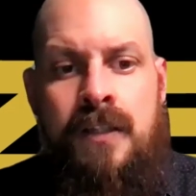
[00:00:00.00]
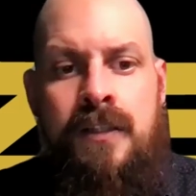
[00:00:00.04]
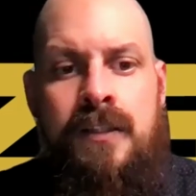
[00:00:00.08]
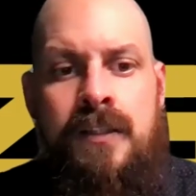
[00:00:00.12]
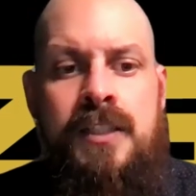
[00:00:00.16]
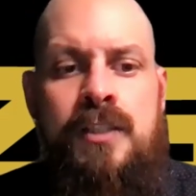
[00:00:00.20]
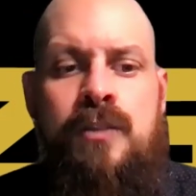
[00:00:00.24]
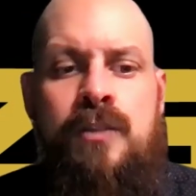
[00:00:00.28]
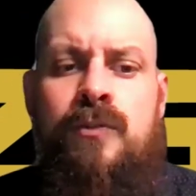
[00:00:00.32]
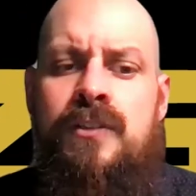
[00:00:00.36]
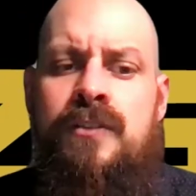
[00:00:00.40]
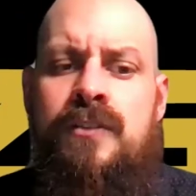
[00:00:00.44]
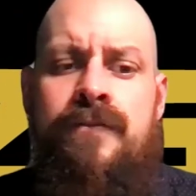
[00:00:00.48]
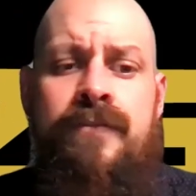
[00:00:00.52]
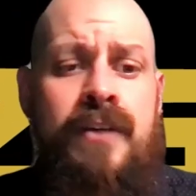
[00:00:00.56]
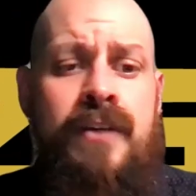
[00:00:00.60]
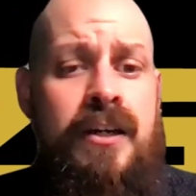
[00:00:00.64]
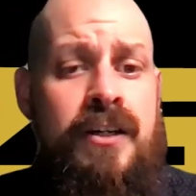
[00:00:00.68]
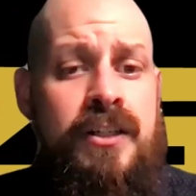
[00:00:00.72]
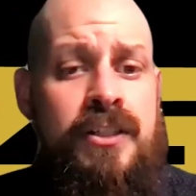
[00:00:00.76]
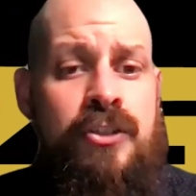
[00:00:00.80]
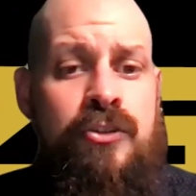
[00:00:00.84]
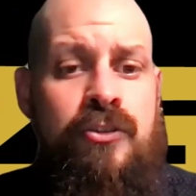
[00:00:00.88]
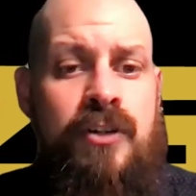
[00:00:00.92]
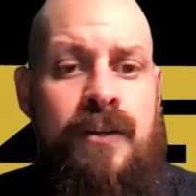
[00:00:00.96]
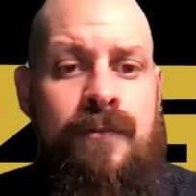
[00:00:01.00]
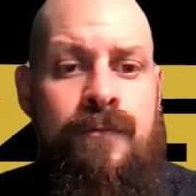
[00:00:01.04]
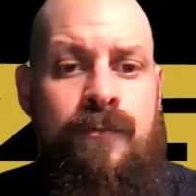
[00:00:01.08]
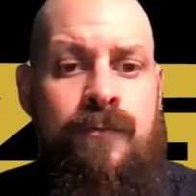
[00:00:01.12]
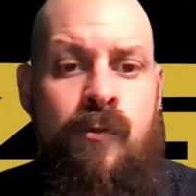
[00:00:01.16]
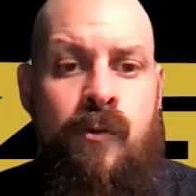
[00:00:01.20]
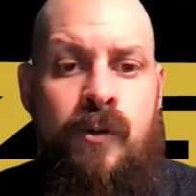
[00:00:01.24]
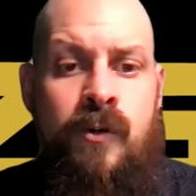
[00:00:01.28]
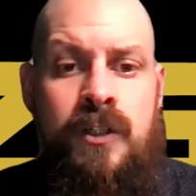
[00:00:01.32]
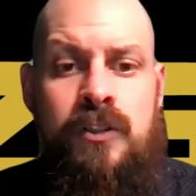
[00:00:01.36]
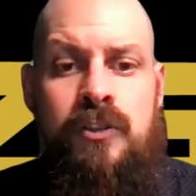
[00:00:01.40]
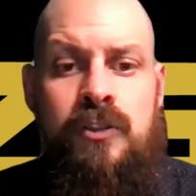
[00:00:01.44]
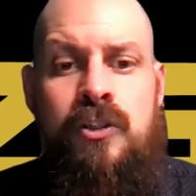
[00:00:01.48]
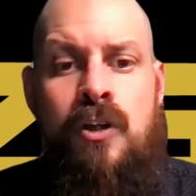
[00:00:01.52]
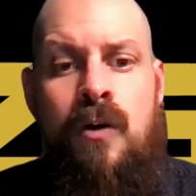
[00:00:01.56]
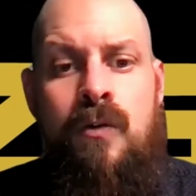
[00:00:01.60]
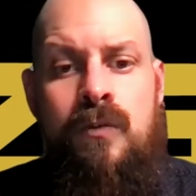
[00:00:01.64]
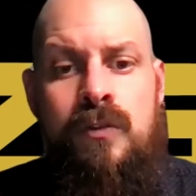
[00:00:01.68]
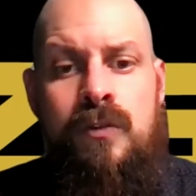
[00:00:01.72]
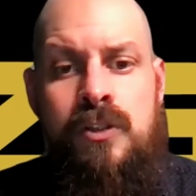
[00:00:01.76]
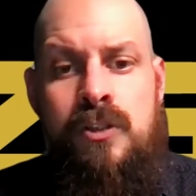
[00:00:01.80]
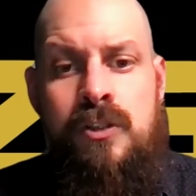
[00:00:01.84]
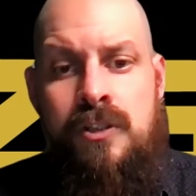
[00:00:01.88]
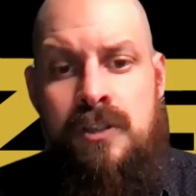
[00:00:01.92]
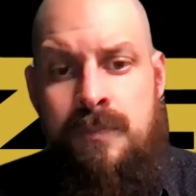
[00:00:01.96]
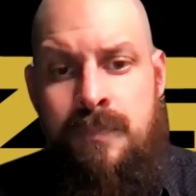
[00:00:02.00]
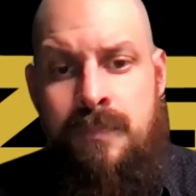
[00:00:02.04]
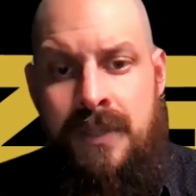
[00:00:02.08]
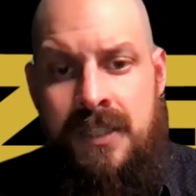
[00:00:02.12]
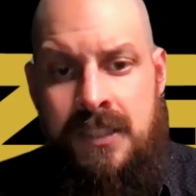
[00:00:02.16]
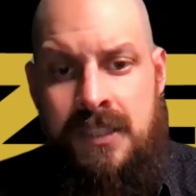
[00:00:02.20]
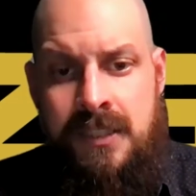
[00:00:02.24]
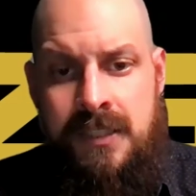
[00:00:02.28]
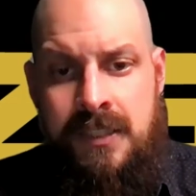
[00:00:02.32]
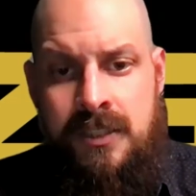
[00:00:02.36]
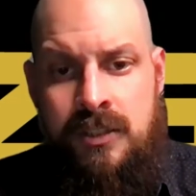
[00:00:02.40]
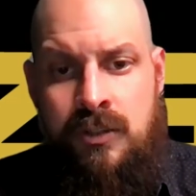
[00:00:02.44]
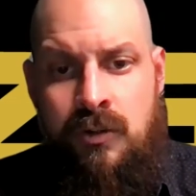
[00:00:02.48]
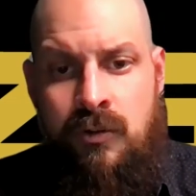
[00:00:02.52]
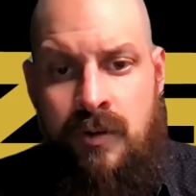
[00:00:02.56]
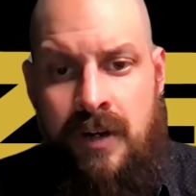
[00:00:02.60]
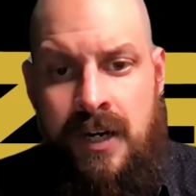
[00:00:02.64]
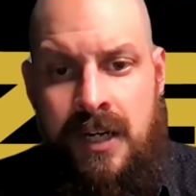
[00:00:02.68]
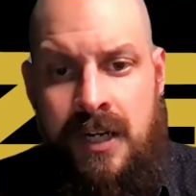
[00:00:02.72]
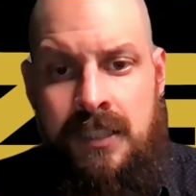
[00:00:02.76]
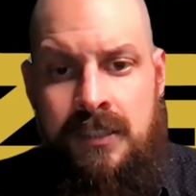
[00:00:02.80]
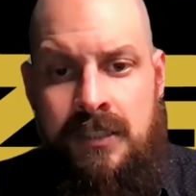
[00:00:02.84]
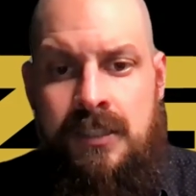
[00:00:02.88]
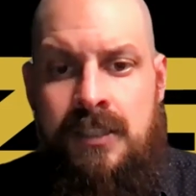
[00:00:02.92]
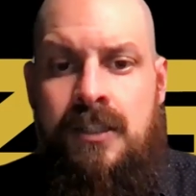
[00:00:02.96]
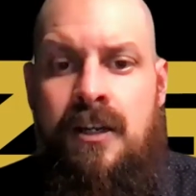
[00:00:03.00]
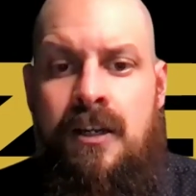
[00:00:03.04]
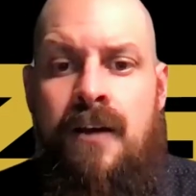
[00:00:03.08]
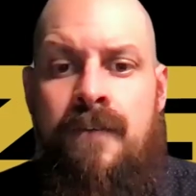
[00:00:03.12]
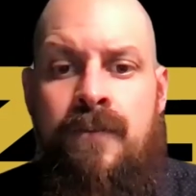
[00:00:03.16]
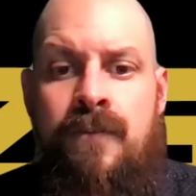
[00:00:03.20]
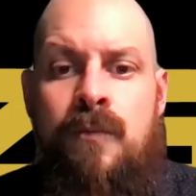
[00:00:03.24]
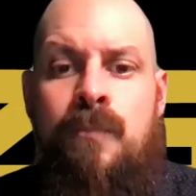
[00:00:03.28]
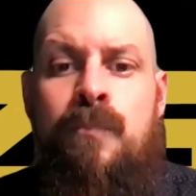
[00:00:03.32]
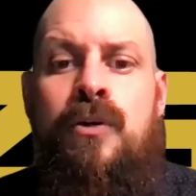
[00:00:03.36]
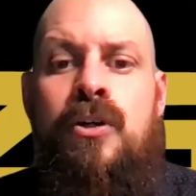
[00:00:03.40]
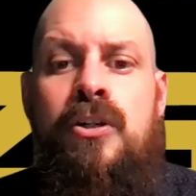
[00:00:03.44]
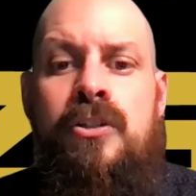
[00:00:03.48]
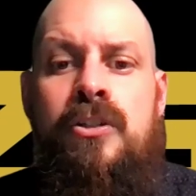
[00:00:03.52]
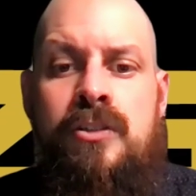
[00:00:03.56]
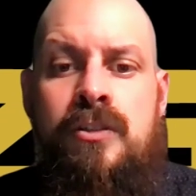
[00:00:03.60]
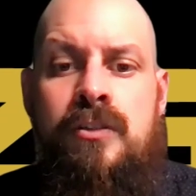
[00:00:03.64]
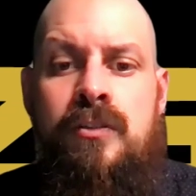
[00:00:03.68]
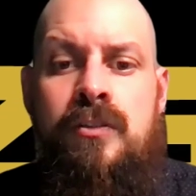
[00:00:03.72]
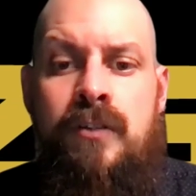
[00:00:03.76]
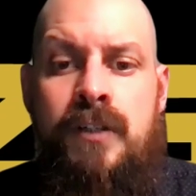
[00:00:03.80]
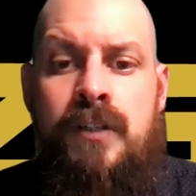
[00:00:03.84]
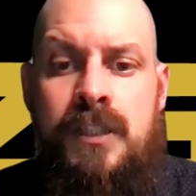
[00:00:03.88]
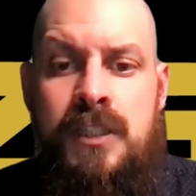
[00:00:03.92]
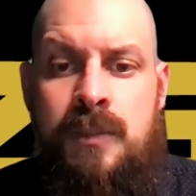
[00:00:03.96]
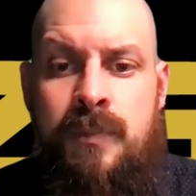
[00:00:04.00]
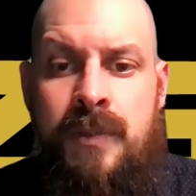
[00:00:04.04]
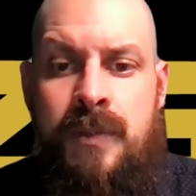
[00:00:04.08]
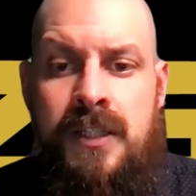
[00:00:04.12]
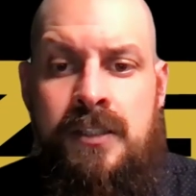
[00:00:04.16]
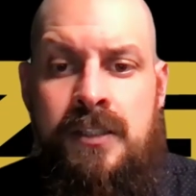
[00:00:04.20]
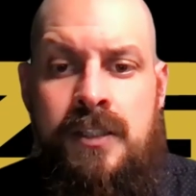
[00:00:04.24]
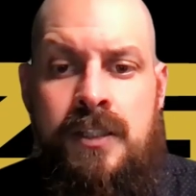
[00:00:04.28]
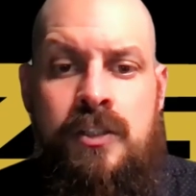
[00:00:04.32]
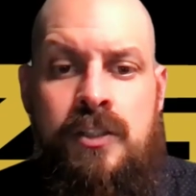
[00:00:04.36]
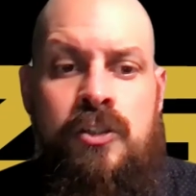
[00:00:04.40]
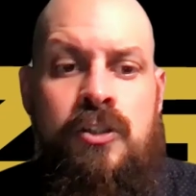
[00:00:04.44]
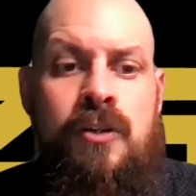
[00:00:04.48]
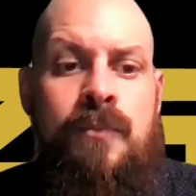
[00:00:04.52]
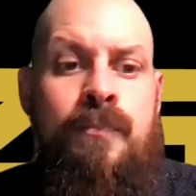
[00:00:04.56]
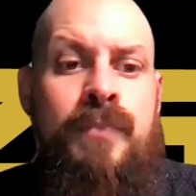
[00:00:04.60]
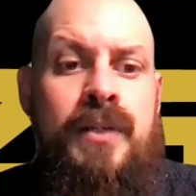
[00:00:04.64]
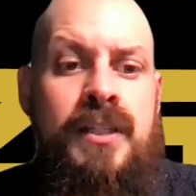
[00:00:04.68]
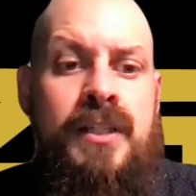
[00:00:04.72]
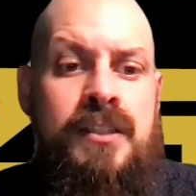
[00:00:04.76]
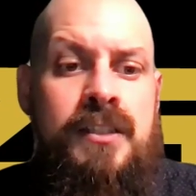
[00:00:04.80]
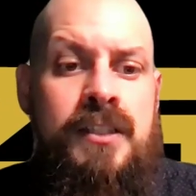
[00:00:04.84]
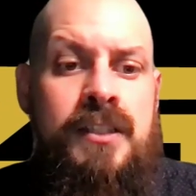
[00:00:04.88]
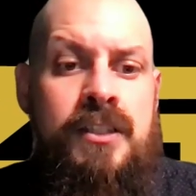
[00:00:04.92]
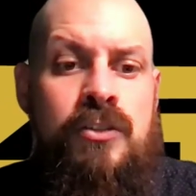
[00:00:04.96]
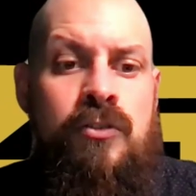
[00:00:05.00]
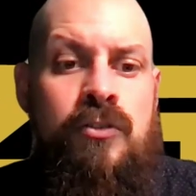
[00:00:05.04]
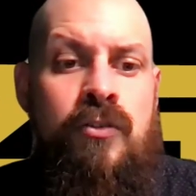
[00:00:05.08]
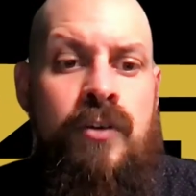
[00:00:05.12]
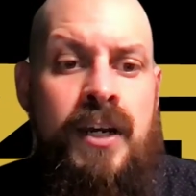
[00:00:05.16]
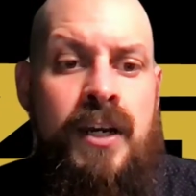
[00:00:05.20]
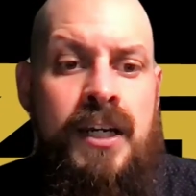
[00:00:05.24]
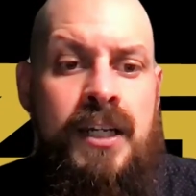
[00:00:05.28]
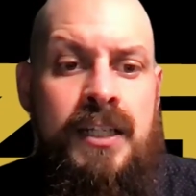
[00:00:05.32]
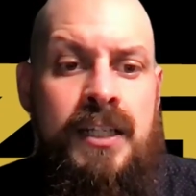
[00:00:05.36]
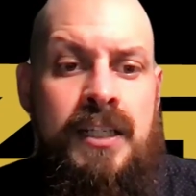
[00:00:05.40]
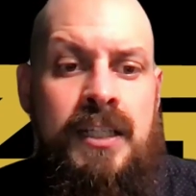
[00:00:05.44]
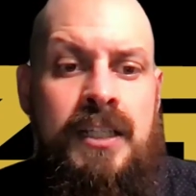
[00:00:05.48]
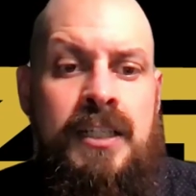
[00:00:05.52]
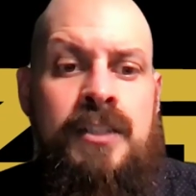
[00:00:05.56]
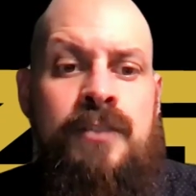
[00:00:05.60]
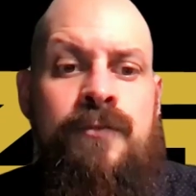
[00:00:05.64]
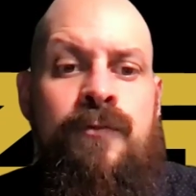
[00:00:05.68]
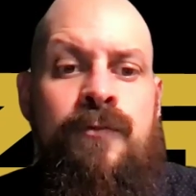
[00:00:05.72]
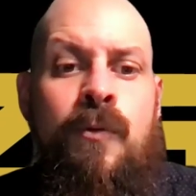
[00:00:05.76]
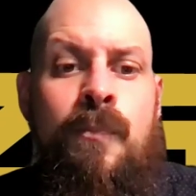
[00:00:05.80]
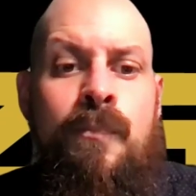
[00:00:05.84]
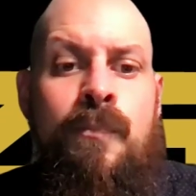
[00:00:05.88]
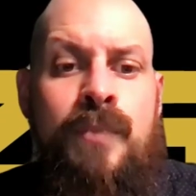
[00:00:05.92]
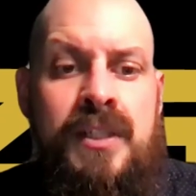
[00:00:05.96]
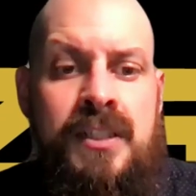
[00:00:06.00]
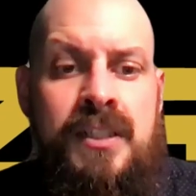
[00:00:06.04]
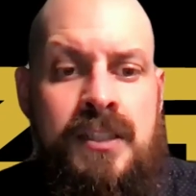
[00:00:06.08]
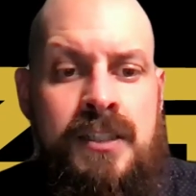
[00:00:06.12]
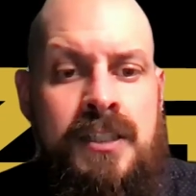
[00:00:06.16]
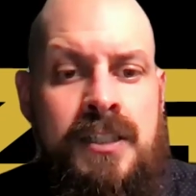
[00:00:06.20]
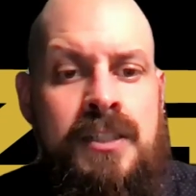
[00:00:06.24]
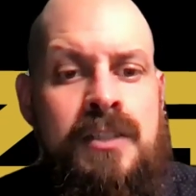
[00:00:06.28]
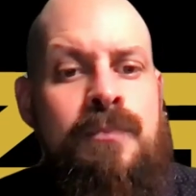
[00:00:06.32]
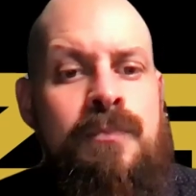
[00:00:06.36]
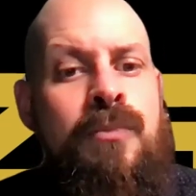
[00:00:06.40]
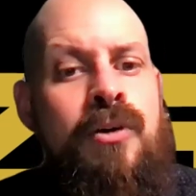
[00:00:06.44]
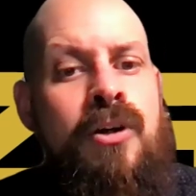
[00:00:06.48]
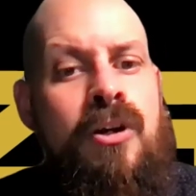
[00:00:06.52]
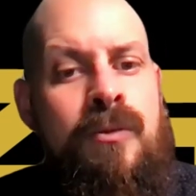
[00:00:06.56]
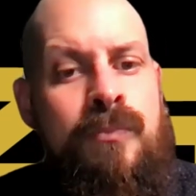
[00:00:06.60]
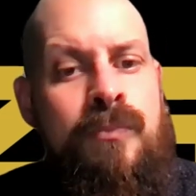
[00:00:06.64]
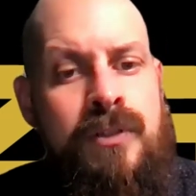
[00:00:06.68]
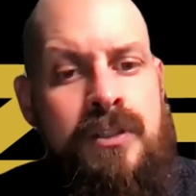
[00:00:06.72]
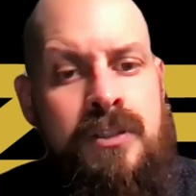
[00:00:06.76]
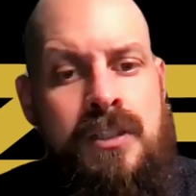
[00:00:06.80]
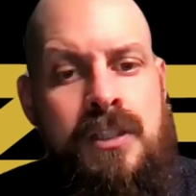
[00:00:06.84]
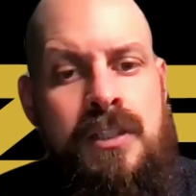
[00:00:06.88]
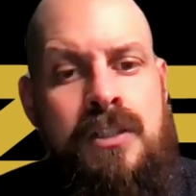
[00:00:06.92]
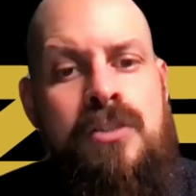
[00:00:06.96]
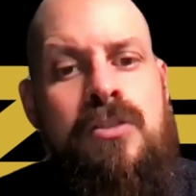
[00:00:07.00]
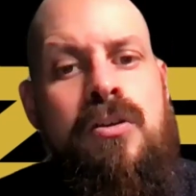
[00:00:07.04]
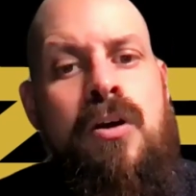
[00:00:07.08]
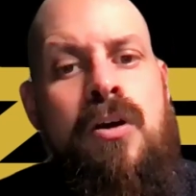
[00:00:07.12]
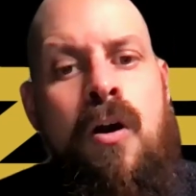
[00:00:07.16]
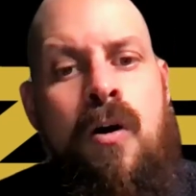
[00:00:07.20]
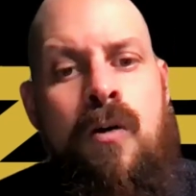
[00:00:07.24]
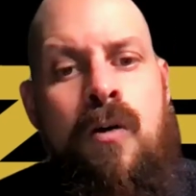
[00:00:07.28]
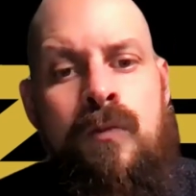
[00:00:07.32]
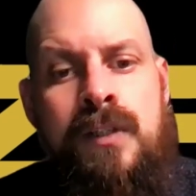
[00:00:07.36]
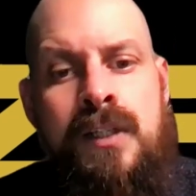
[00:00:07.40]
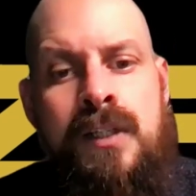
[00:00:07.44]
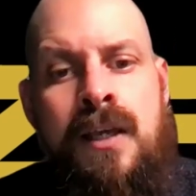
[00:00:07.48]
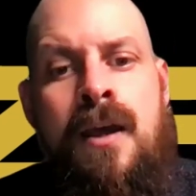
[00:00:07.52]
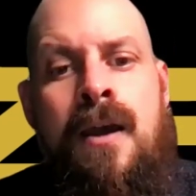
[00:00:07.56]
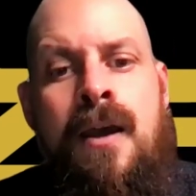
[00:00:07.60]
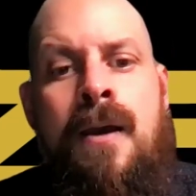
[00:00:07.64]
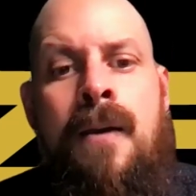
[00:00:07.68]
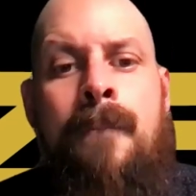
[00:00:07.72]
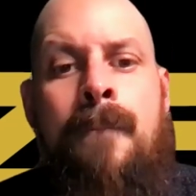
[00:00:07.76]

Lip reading: This one's very straightforward. Don't use business credit to cover personal expenses. Your business credit is for business purposes only.